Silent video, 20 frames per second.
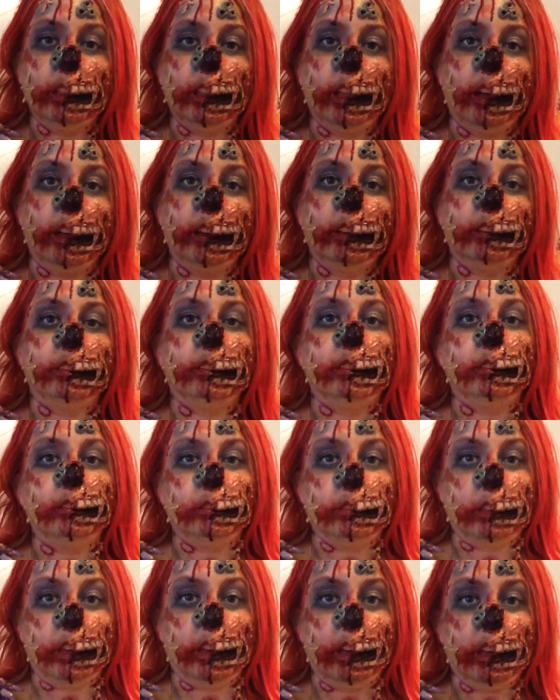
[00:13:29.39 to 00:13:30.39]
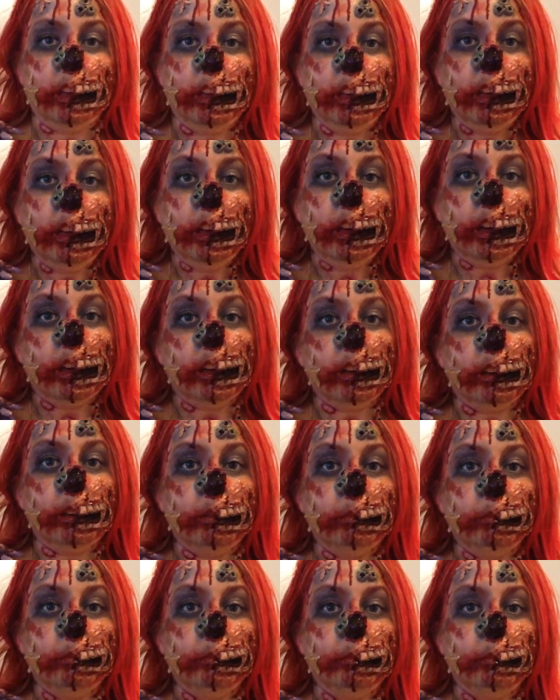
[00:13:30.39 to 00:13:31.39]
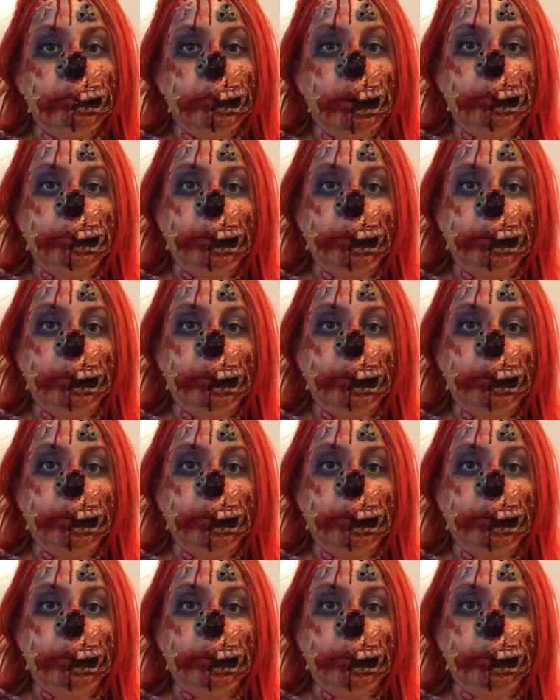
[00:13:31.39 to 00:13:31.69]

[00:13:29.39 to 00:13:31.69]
like, because it does get more